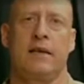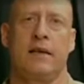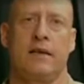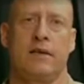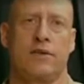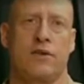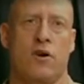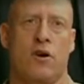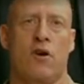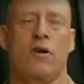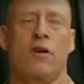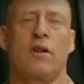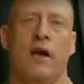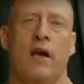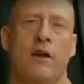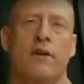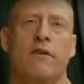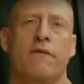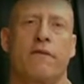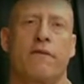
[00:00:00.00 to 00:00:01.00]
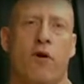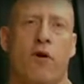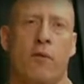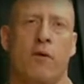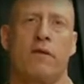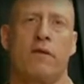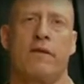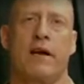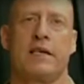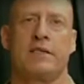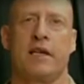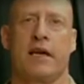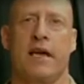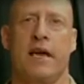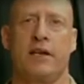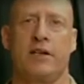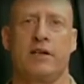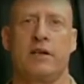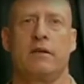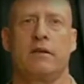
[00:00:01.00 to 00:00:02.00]
is currently under formal
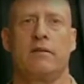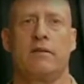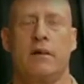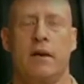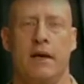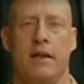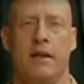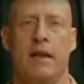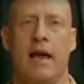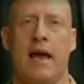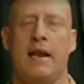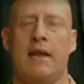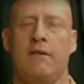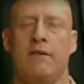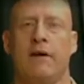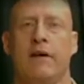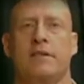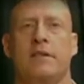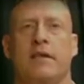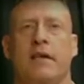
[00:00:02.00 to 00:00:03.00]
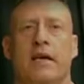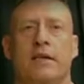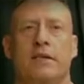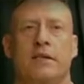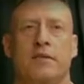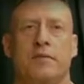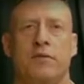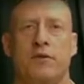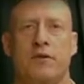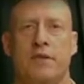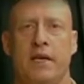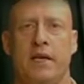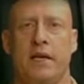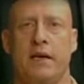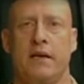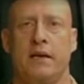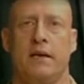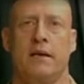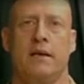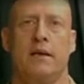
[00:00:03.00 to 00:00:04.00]
investigation, and that investigation is
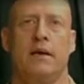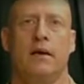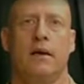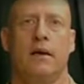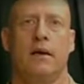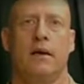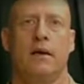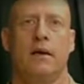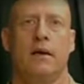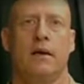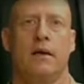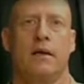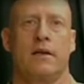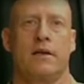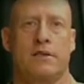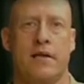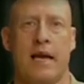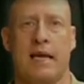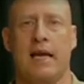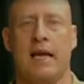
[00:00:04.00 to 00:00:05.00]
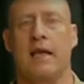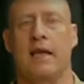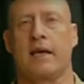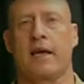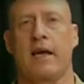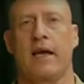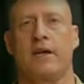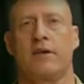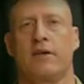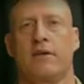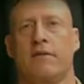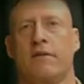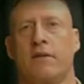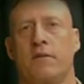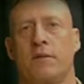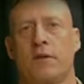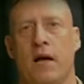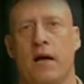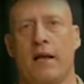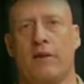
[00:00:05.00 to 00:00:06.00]
proceeding. The second allegation
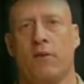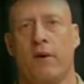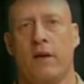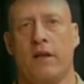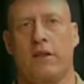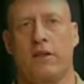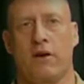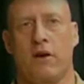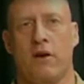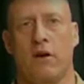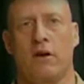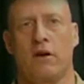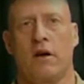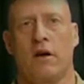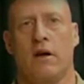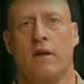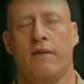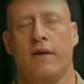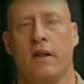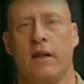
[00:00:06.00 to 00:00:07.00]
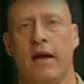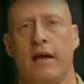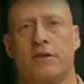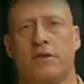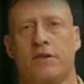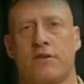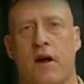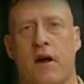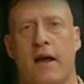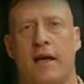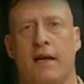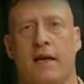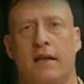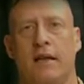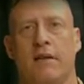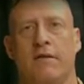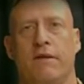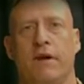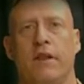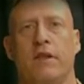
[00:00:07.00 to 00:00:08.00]
from July 23rd of an alleged strike
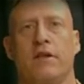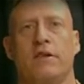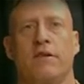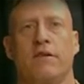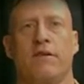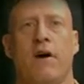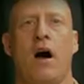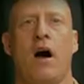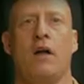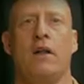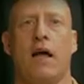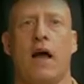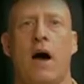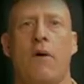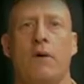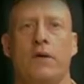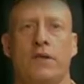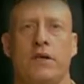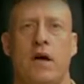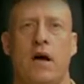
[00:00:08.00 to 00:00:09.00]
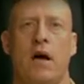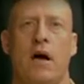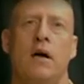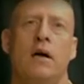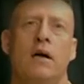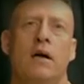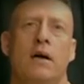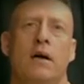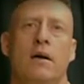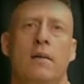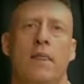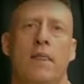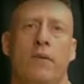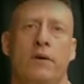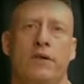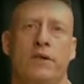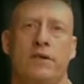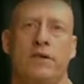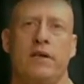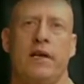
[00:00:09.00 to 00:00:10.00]
in the village of Al-Nawaja,
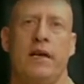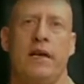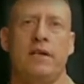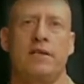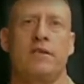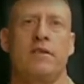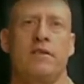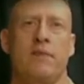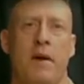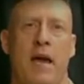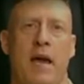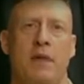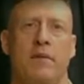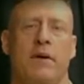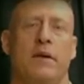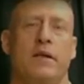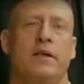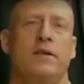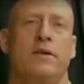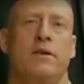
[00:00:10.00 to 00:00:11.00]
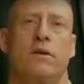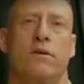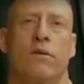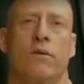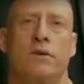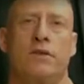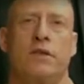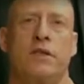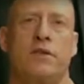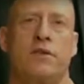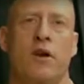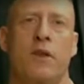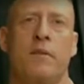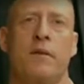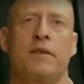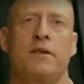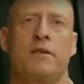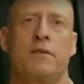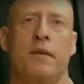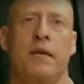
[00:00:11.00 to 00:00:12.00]
which is east of Manbij, was
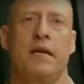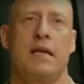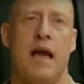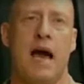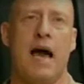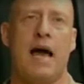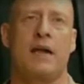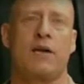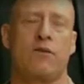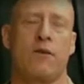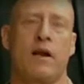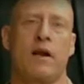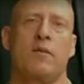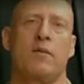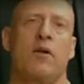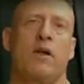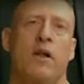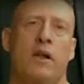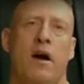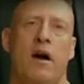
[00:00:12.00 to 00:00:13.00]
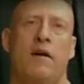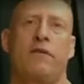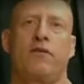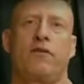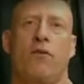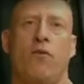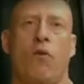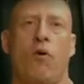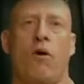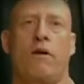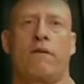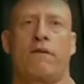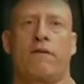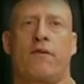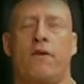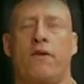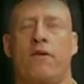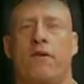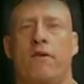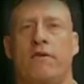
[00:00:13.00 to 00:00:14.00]
determined to be not credible enough to warrant
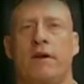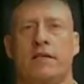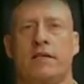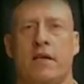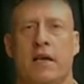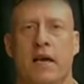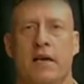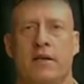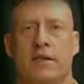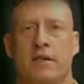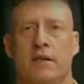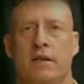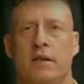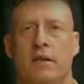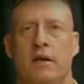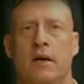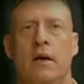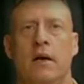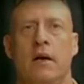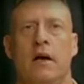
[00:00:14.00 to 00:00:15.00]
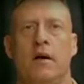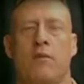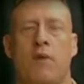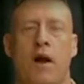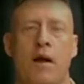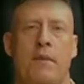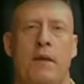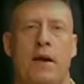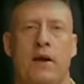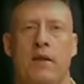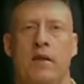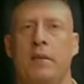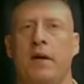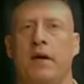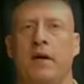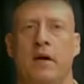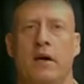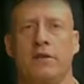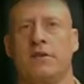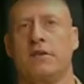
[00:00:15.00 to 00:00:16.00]
further investigation, primarily
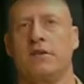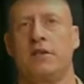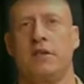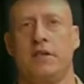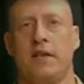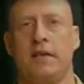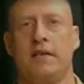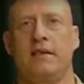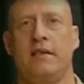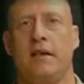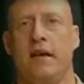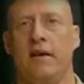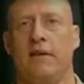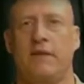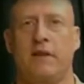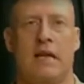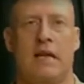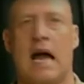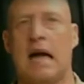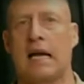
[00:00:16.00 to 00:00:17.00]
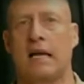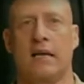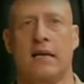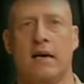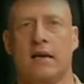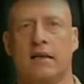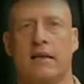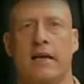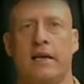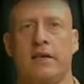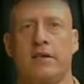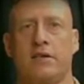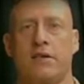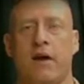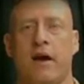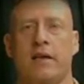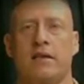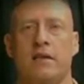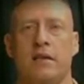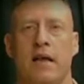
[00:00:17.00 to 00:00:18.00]
because the CJTF did not conduct any
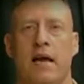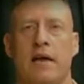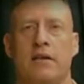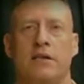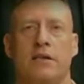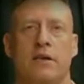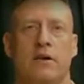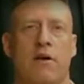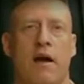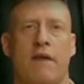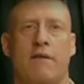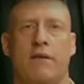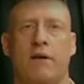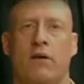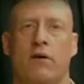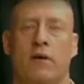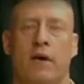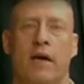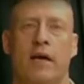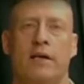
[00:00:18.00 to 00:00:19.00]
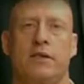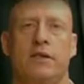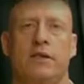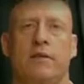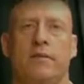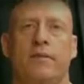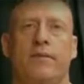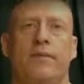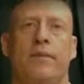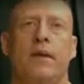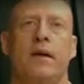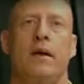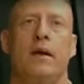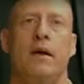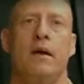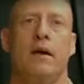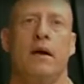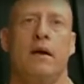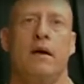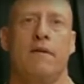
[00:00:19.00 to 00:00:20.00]
strikes in that geographic location.
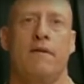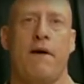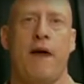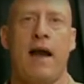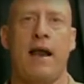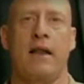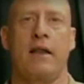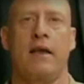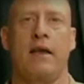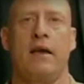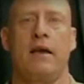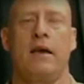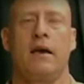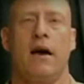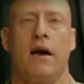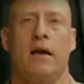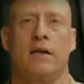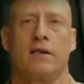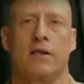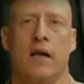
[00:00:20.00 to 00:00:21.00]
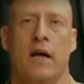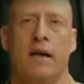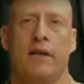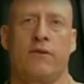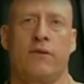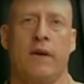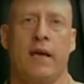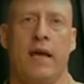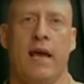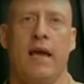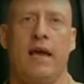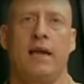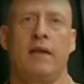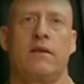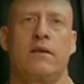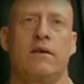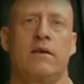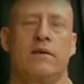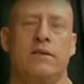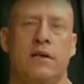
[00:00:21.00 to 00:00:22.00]
Finally, on July
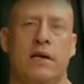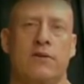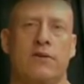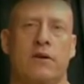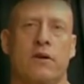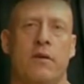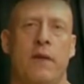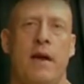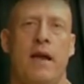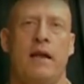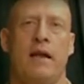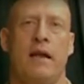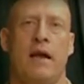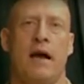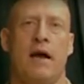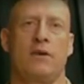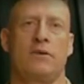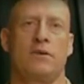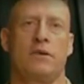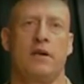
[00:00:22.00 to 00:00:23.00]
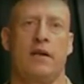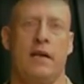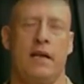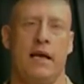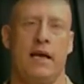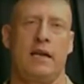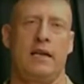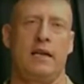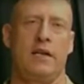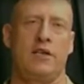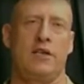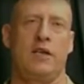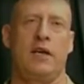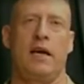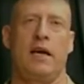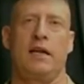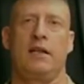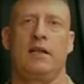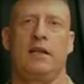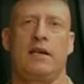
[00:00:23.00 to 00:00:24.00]
28th, Central Command announced it had
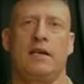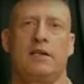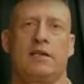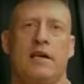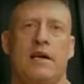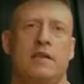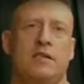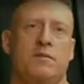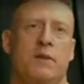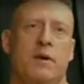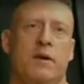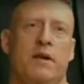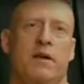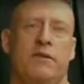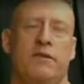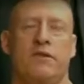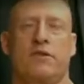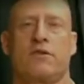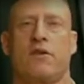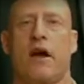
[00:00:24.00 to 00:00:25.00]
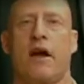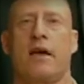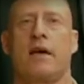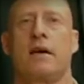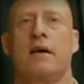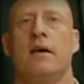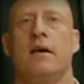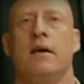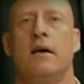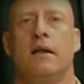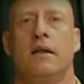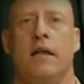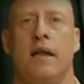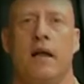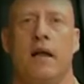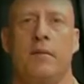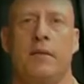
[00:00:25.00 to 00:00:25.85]
initiated the assessment of a strike that had